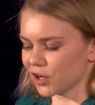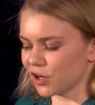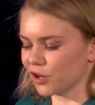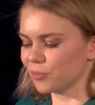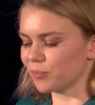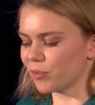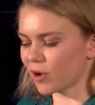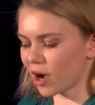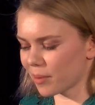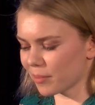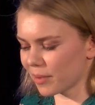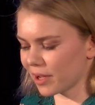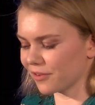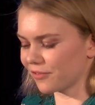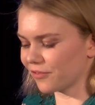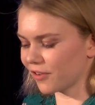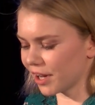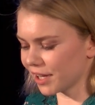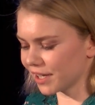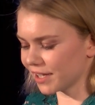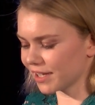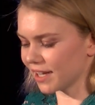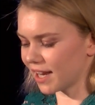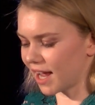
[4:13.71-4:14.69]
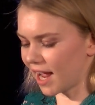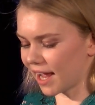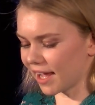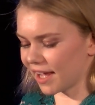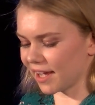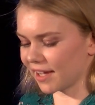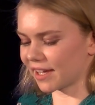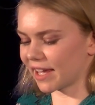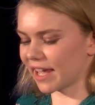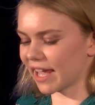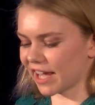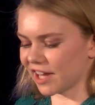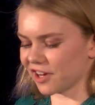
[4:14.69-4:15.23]
who brought my friend and I
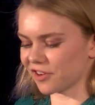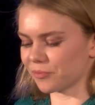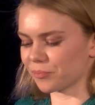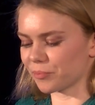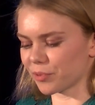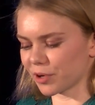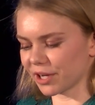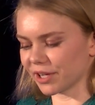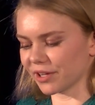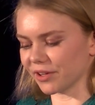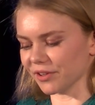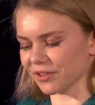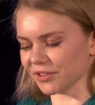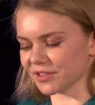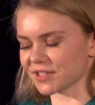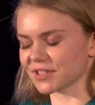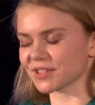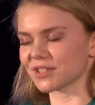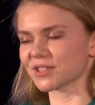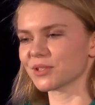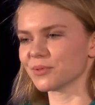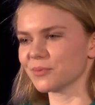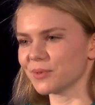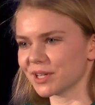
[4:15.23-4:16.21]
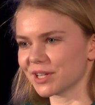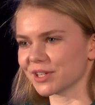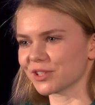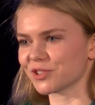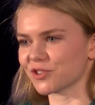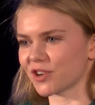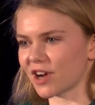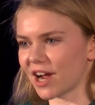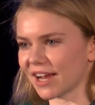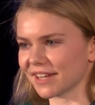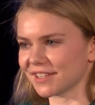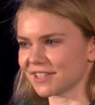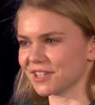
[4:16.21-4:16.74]
a can of Pringles so we could
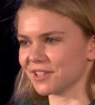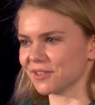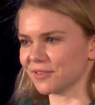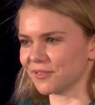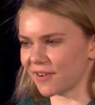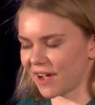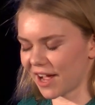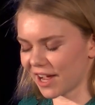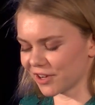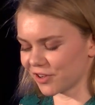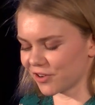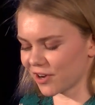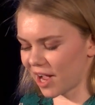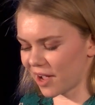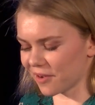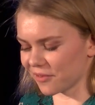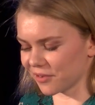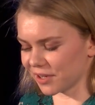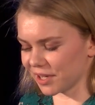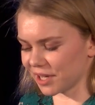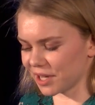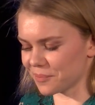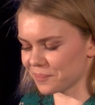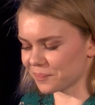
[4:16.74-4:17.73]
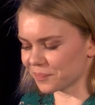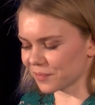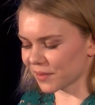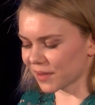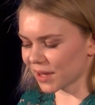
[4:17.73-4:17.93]
try to defy gravity